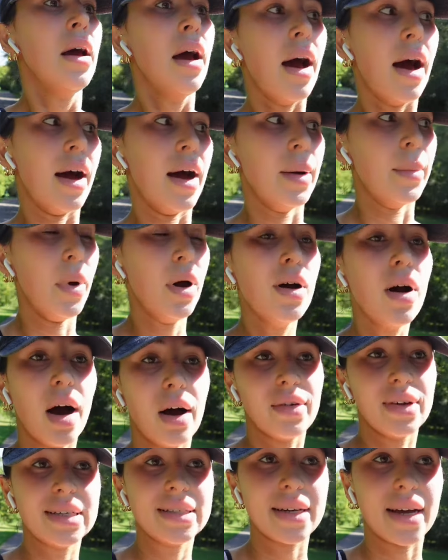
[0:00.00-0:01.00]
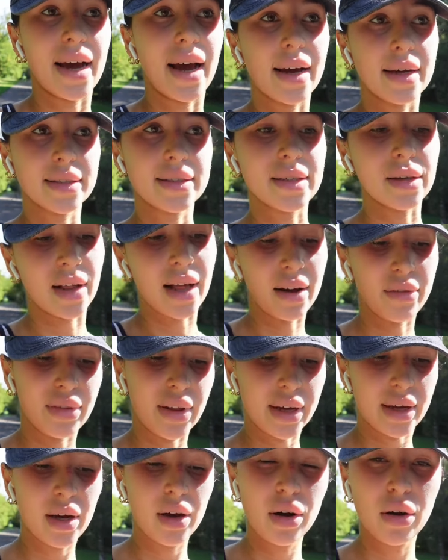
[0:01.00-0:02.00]
Obviously I still have,
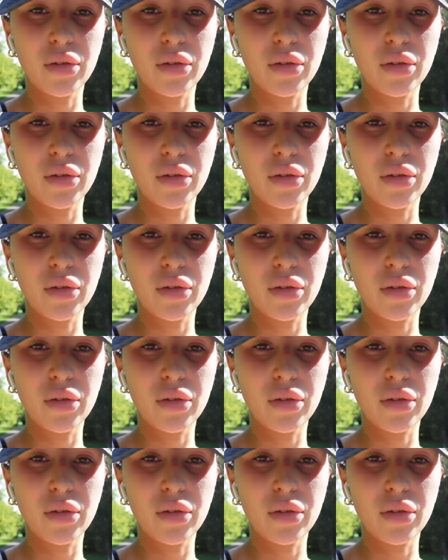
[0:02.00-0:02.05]
like,